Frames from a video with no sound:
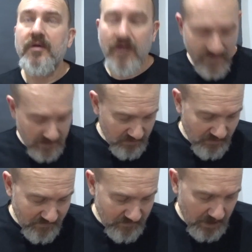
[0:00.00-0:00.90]
I've just
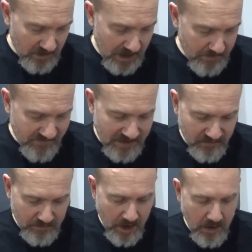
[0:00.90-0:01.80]
driven a couple of
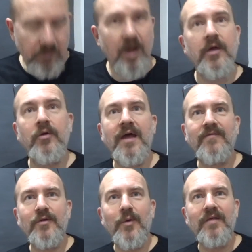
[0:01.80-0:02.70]
100 miles. I don't have
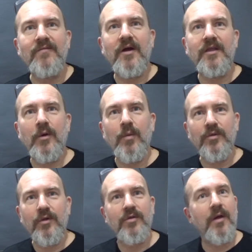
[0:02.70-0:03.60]
to do anything I don't want
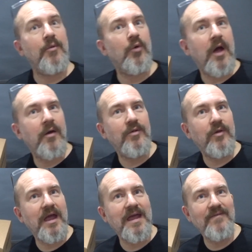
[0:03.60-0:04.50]
to, so I'm not going
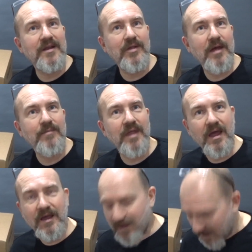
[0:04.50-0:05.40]
to even attempt that.